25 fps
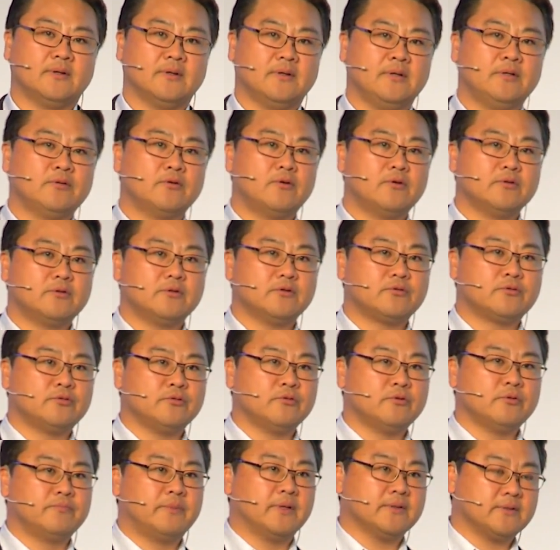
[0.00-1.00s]
in order
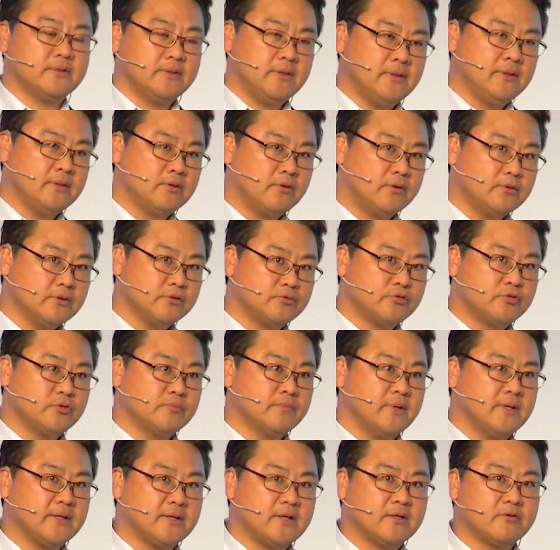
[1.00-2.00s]
to
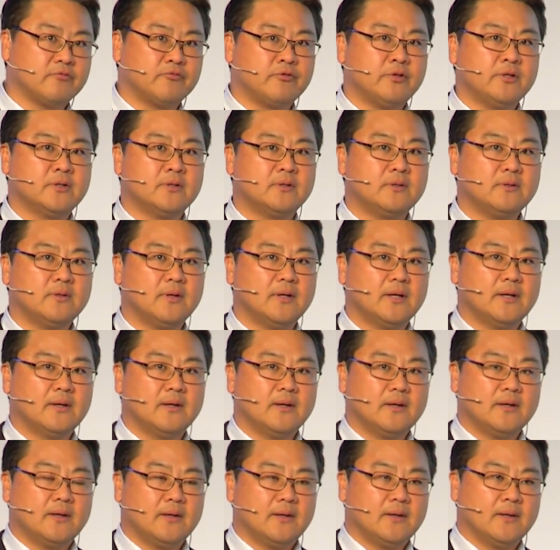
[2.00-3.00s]
make it real,
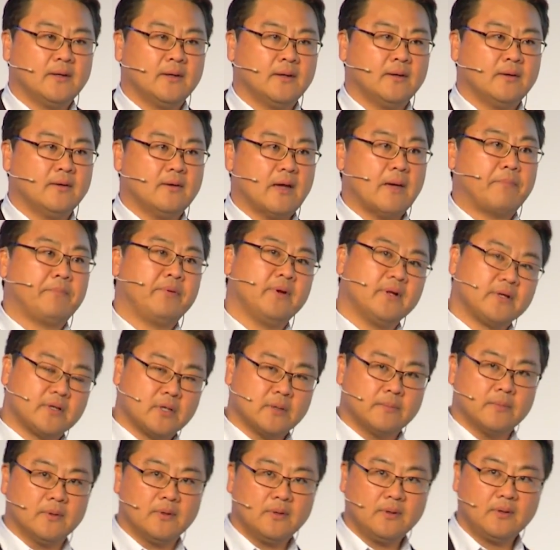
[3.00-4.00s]

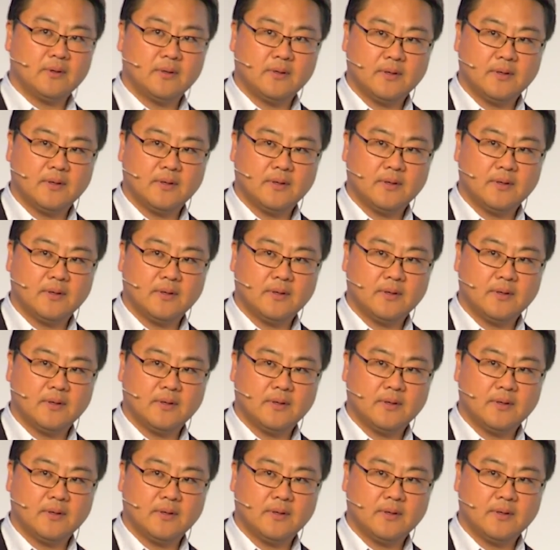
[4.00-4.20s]
applicable,